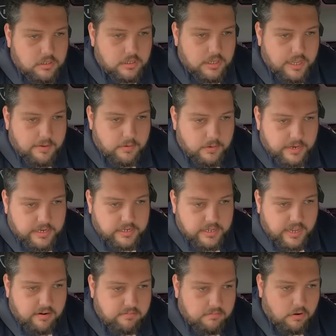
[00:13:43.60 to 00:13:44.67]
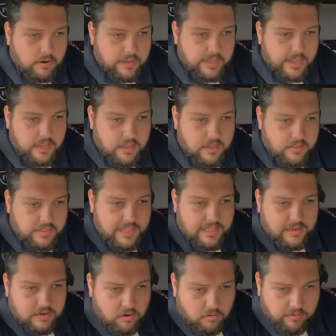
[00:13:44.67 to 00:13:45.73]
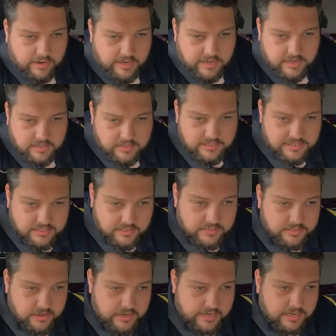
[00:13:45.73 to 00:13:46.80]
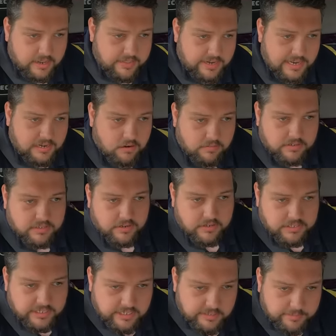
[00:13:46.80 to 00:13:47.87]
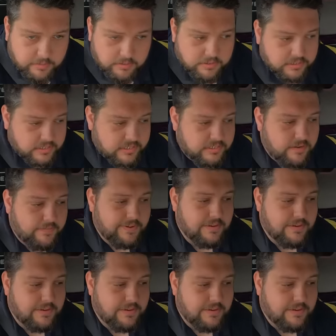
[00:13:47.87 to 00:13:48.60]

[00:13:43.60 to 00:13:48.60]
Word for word: Okay, we want to indicate right here. That lorry, that's concerning. I think that lorry's going to TG Builders because there's nothing